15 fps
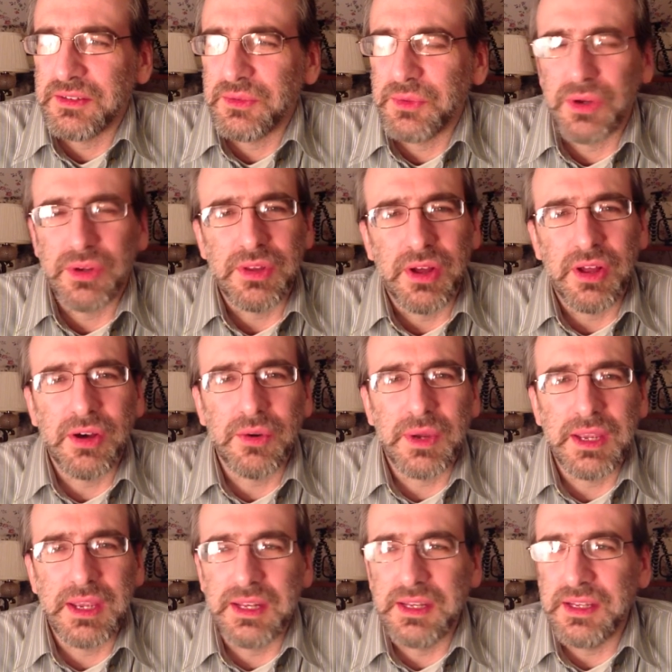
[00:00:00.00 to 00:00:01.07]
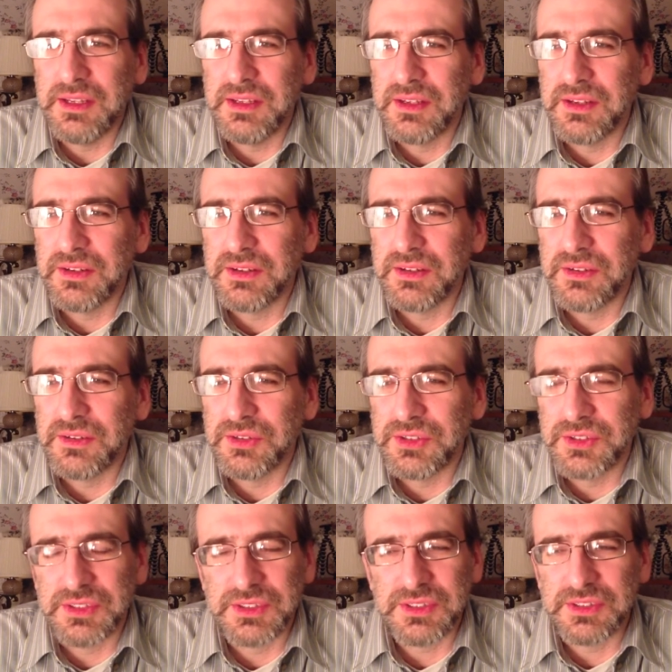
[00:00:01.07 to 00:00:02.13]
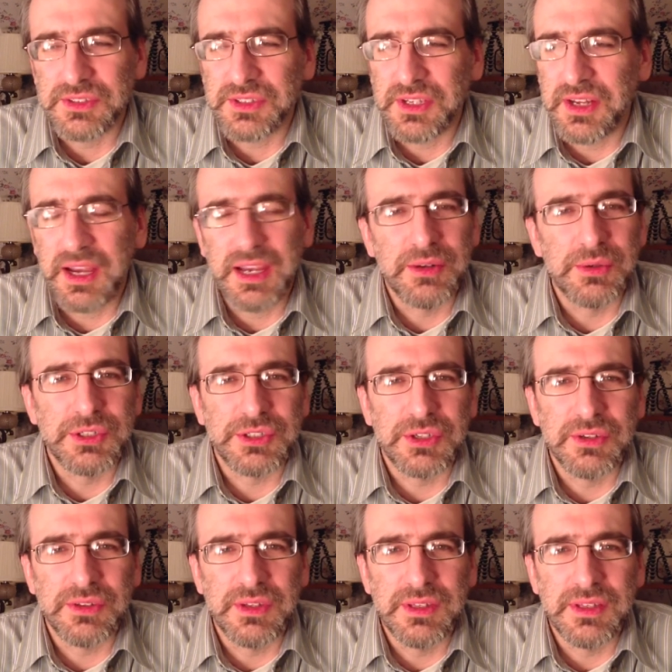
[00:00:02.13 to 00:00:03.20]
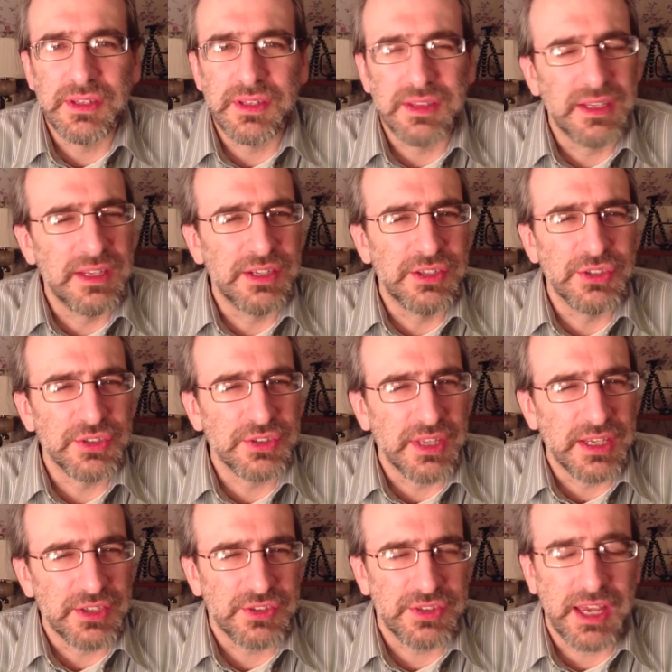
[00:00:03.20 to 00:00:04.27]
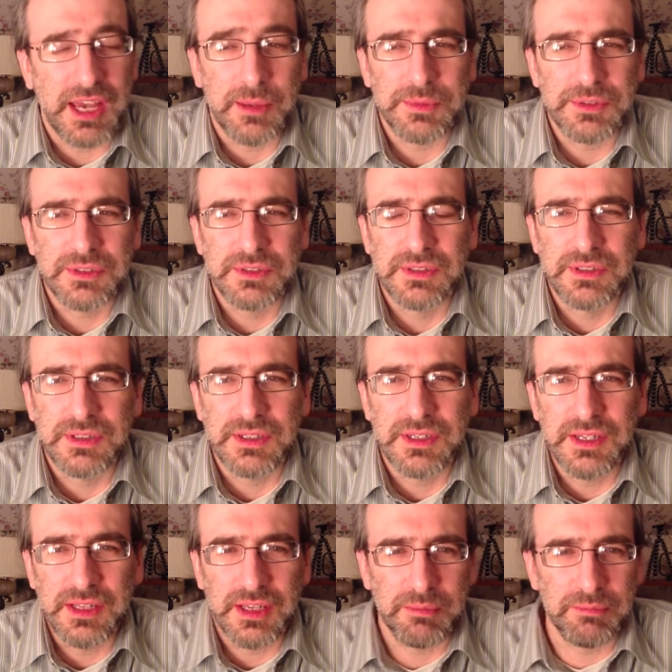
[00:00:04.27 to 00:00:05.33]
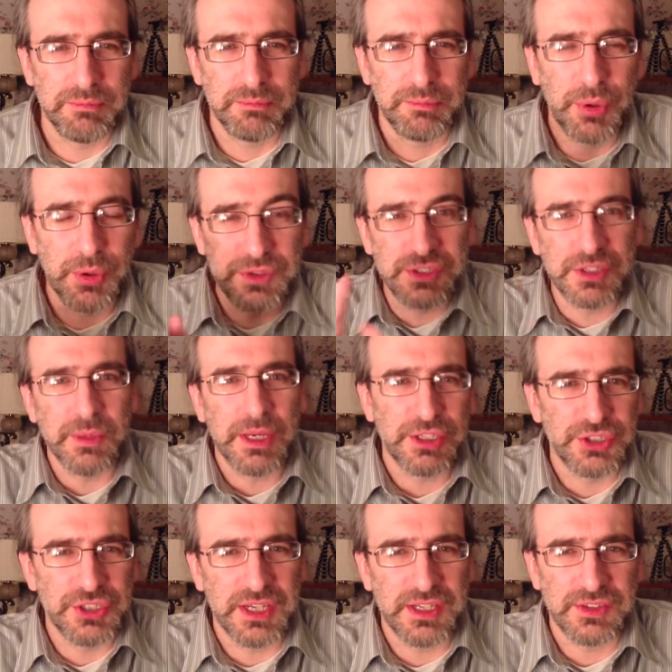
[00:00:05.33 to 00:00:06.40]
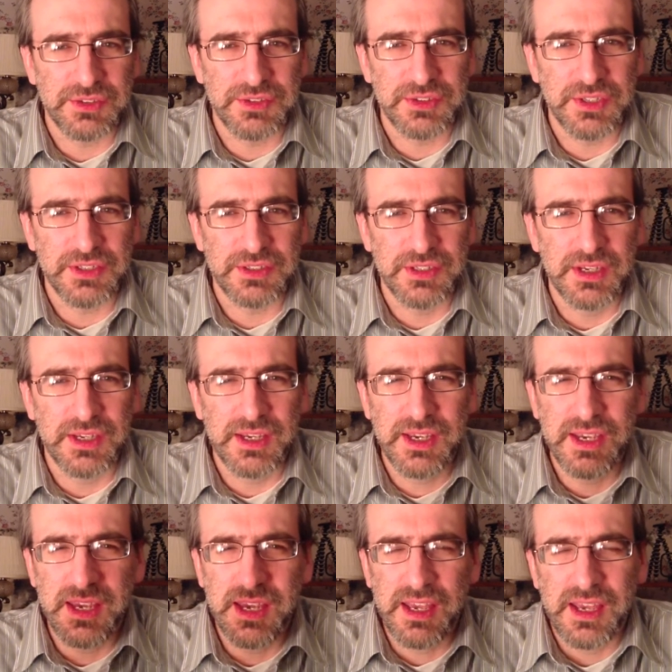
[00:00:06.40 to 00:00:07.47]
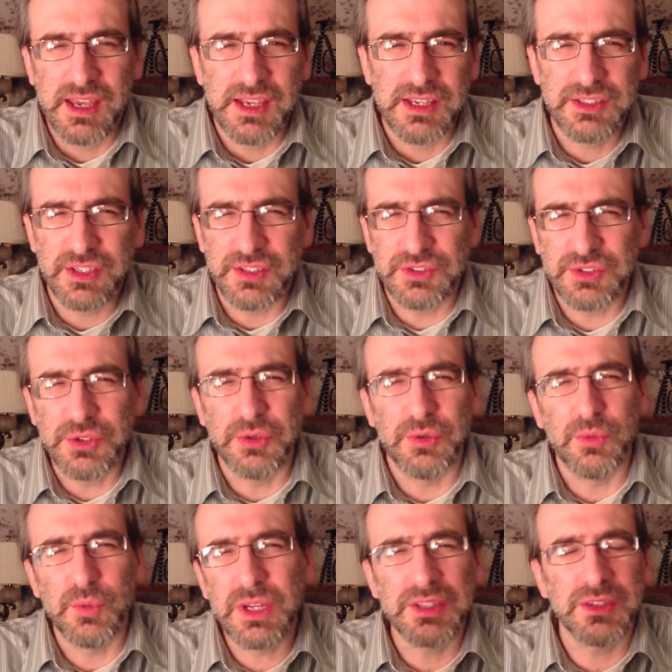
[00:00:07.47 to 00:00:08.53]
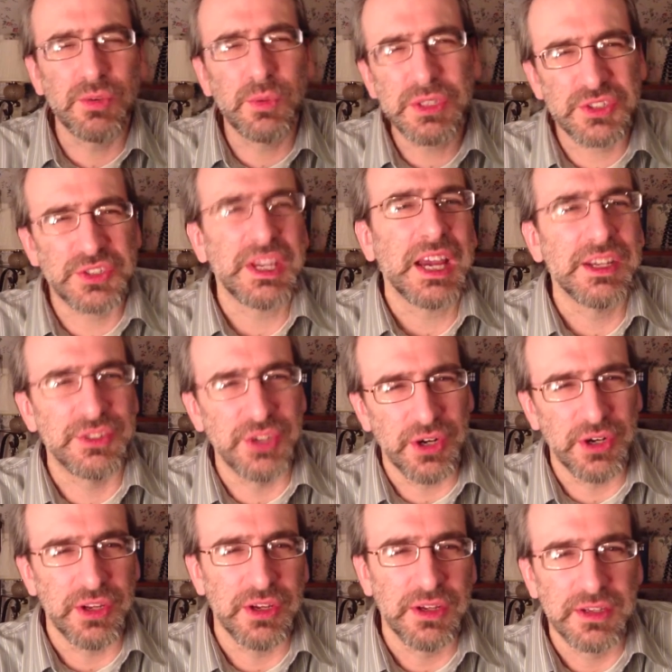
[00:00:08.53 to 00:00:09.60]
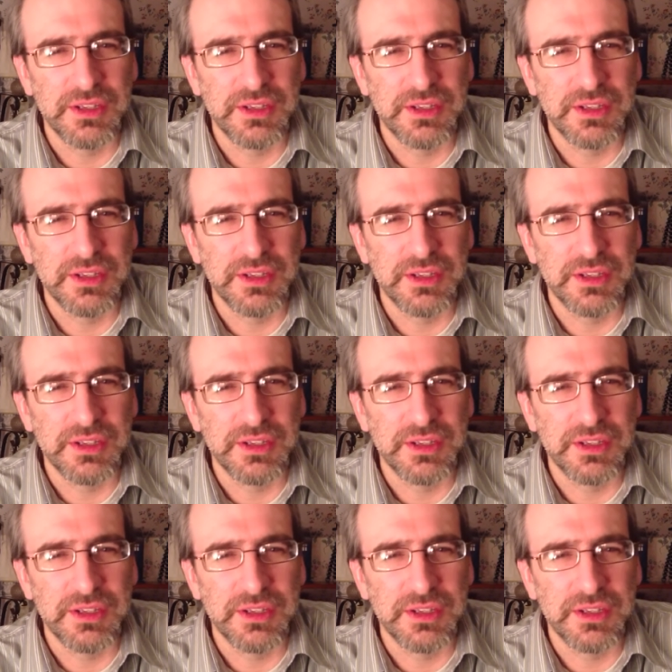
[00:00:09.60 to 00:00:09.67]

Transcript: we were in the hallway and he said hi to each other, and then he just like stops and he like points to my chest and says, dude, what size are you?